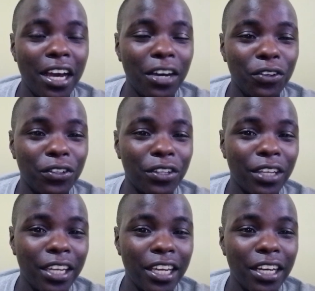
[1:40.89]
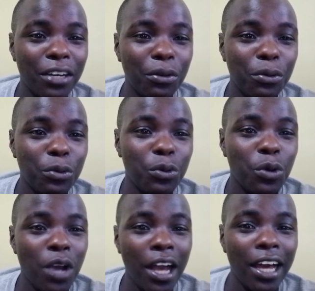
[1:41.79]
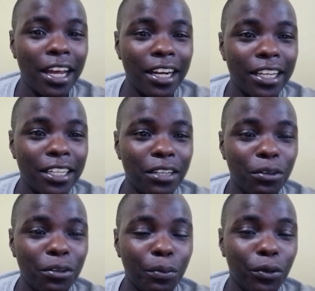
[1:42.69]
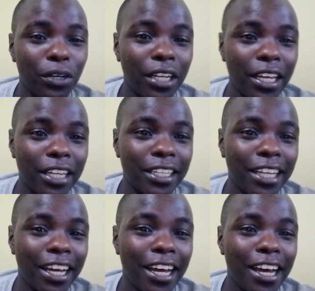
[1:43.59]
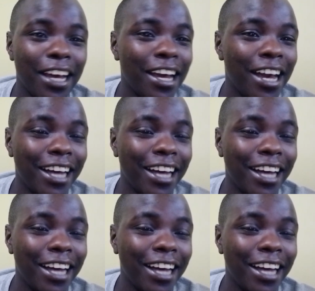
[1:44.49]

out here who are ready to protect a